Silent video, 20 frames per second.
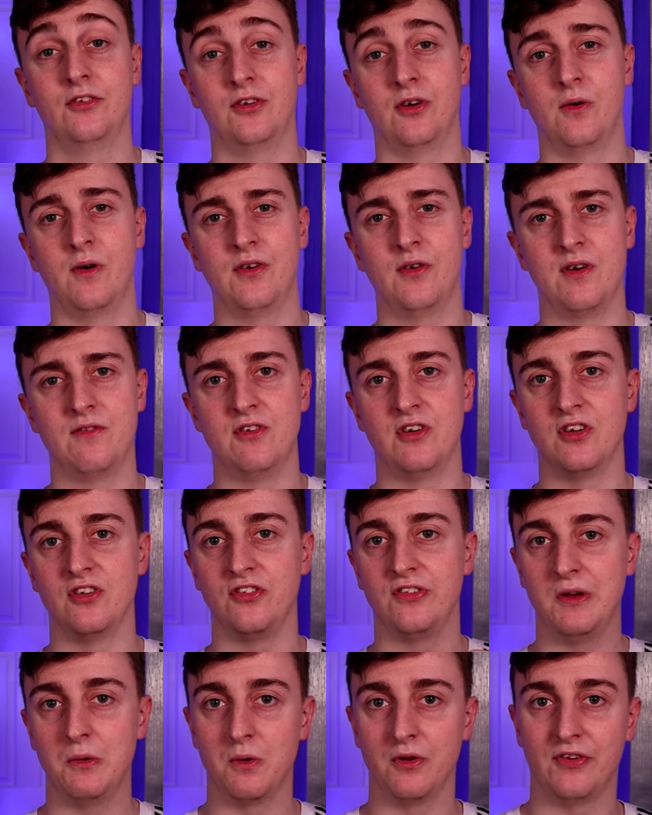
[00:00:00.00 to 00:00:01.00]
So I don't know if you can
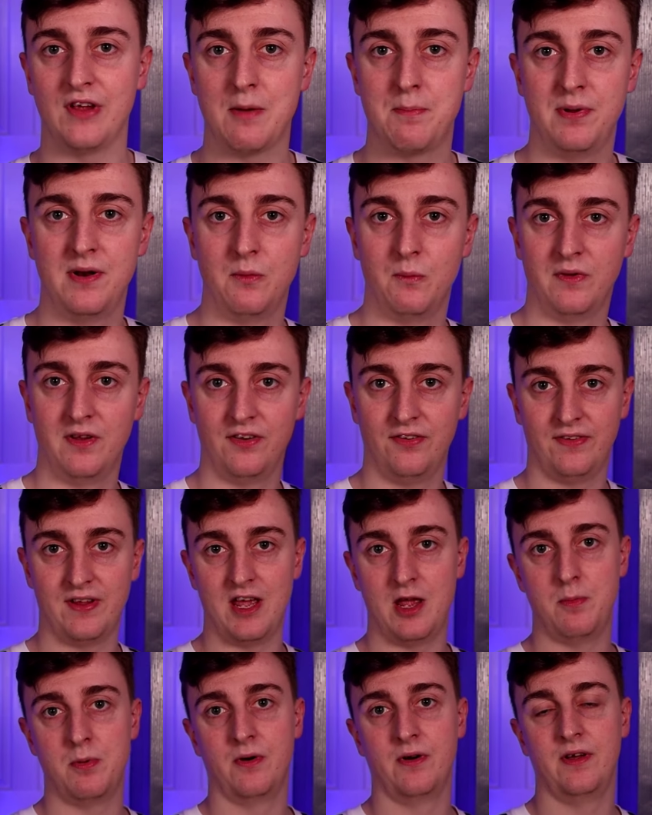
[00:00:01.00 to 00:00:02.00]
see what's happening with this
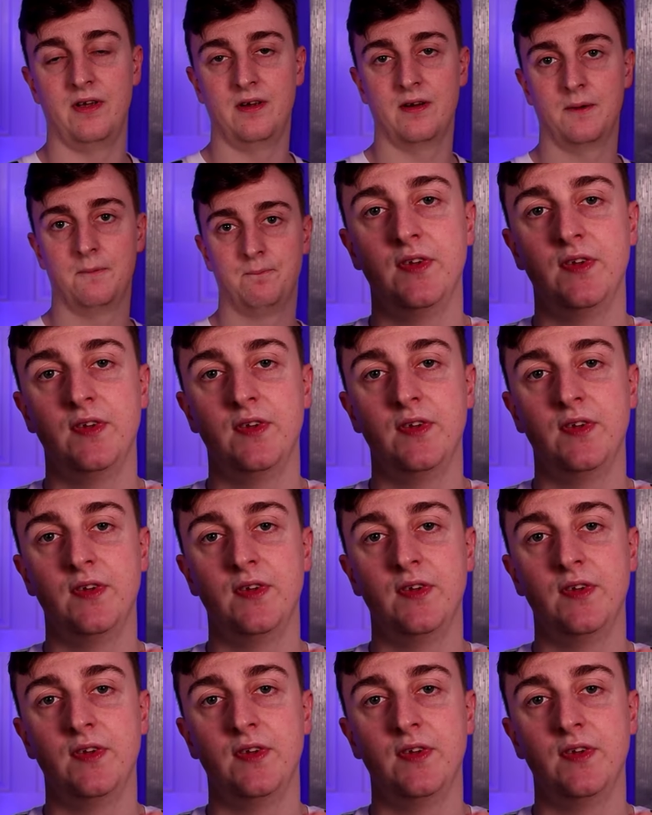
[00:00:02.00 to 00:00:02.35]
table here.